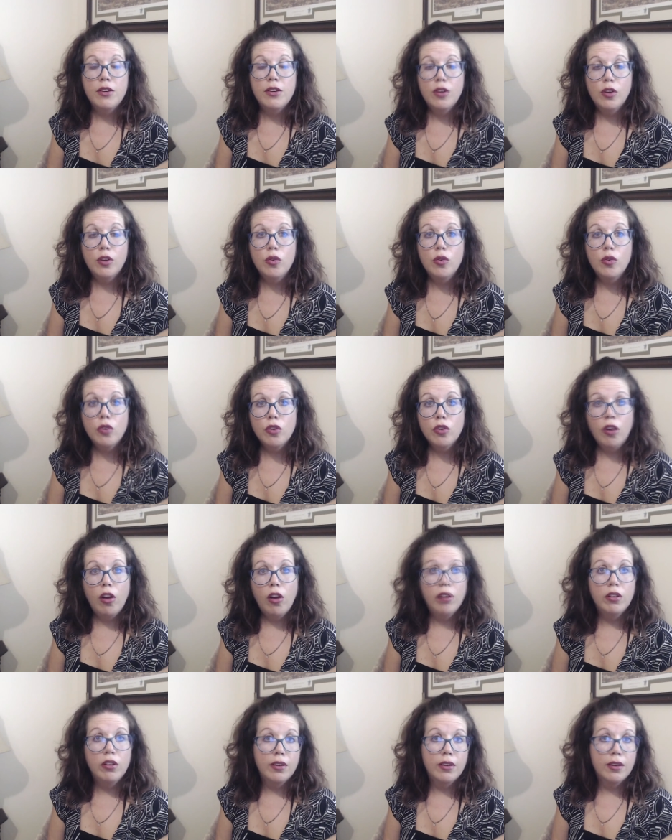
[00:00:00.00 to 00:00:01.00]
so those are
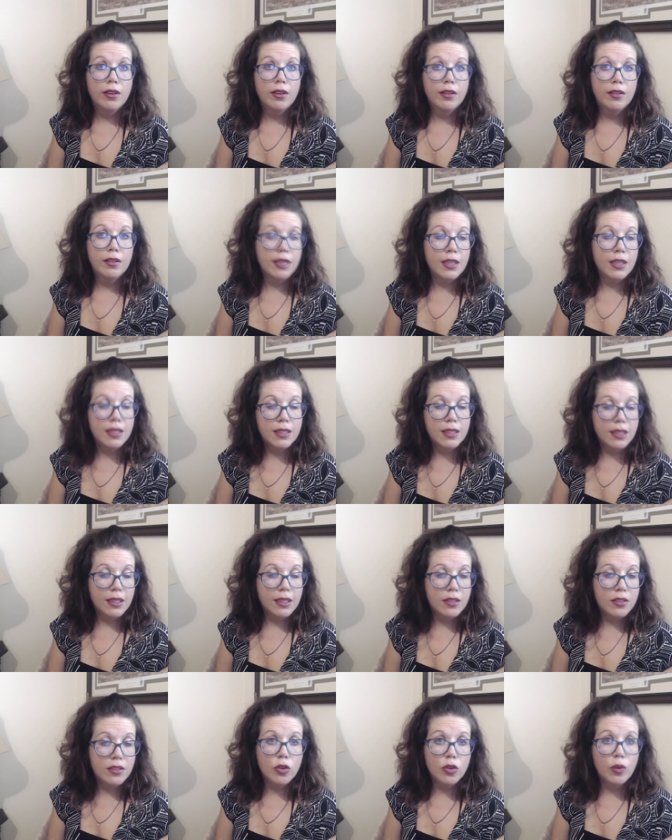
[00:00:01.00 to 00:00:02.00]
all things to
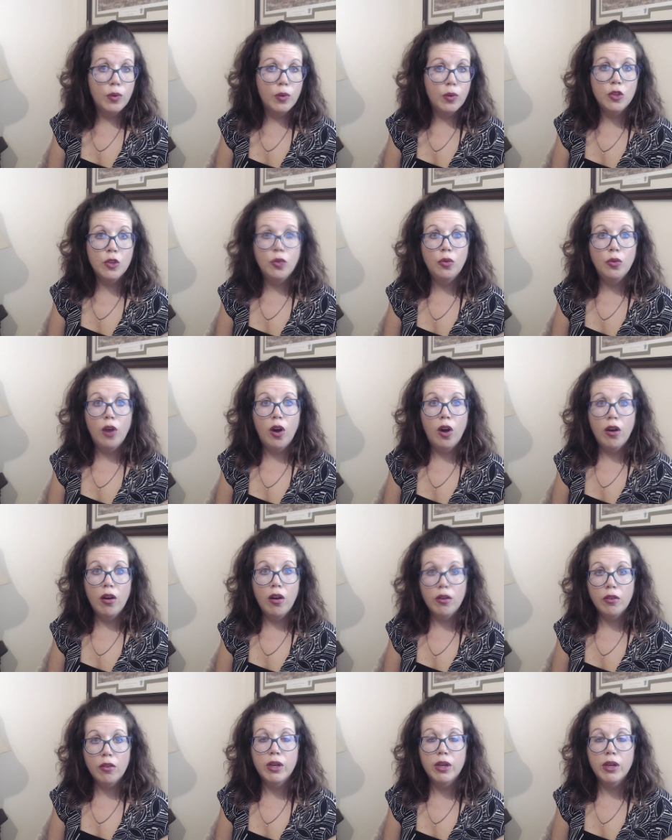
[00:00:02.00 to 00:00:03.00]
consider when you
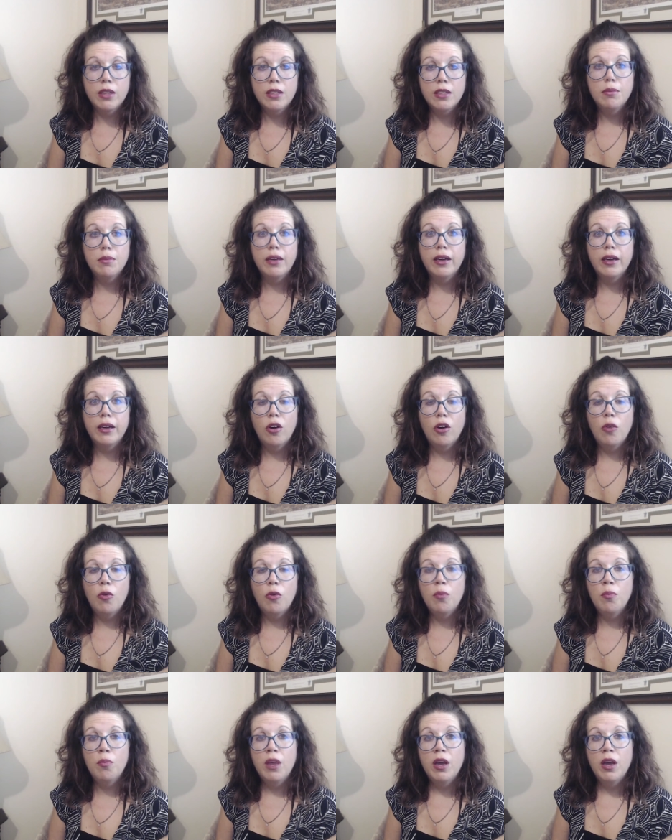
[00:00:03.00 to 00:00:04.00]
are ready to buy a
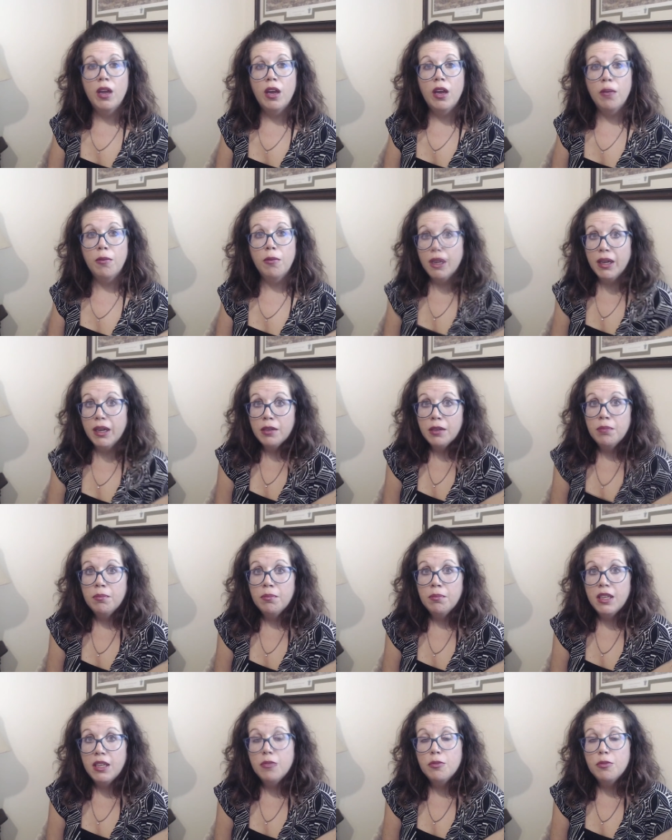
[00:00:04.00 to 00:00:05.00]
home, and
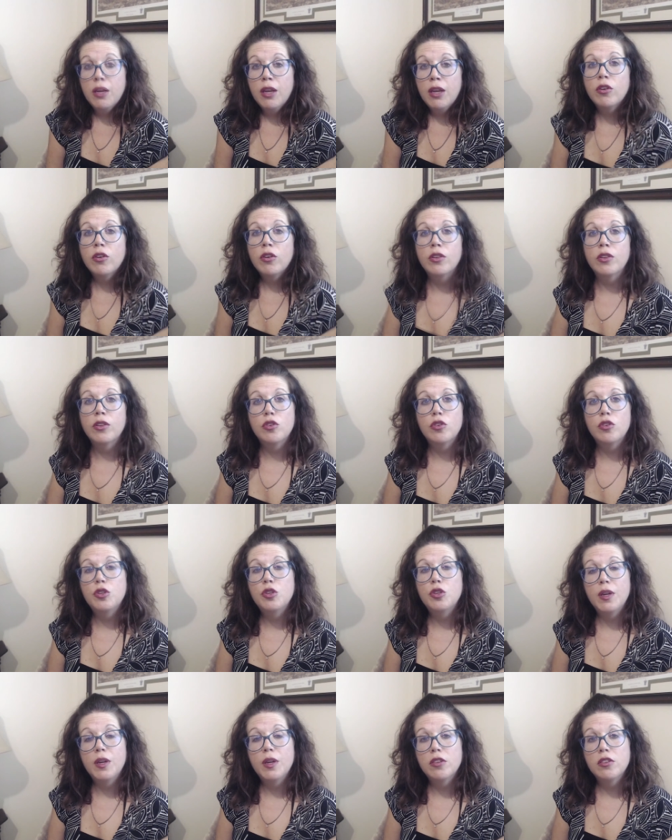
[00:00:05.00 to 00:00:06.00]
buying is better in those
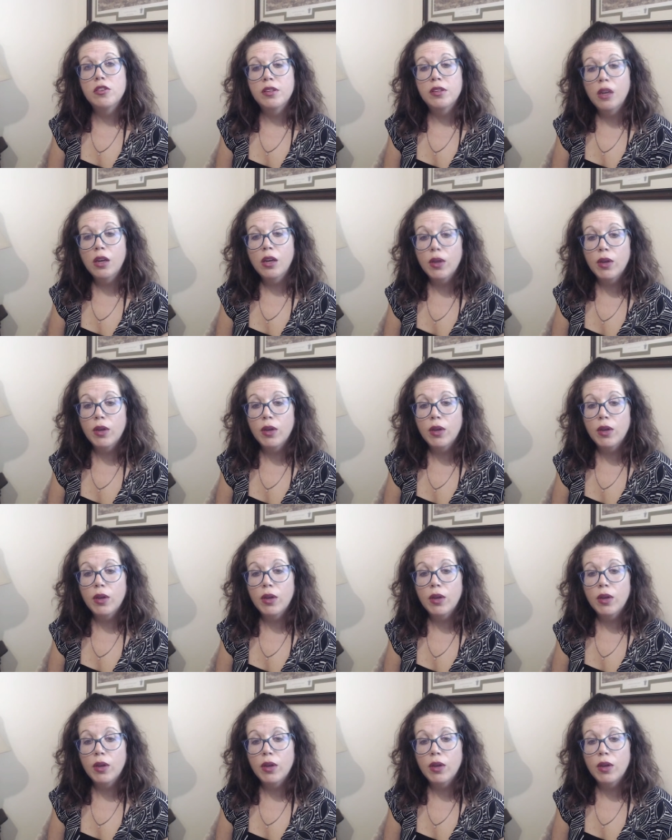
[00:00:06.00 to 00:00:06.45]
situations than